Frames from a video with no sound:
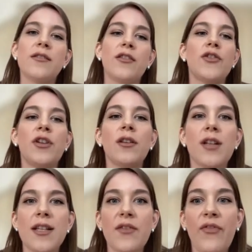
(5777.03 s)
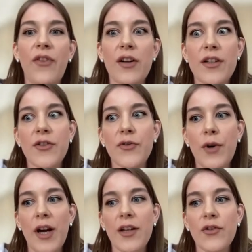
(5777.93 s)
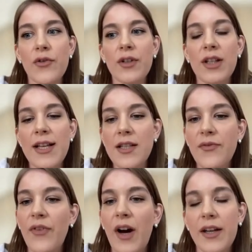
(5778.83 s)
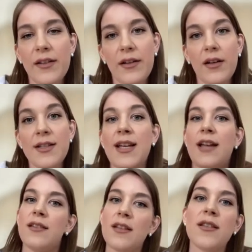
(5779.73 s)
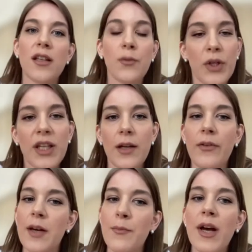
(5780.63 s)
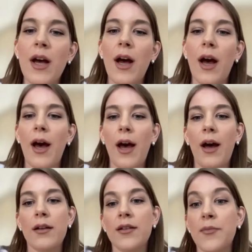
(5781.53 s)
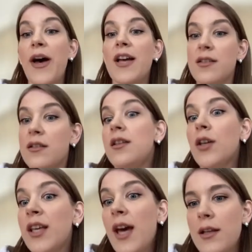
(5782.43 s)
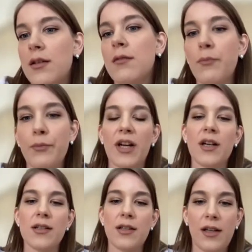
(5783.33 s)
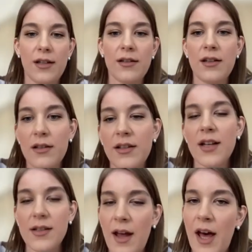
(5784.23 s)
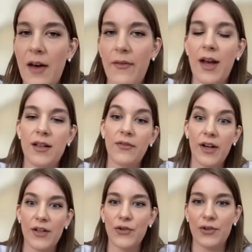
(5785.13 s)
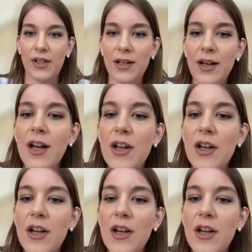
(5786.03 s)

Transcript: Zero-shot classifier is trying to classify the sentence that we gave him the best he can because it doesn't have any fine-tuning.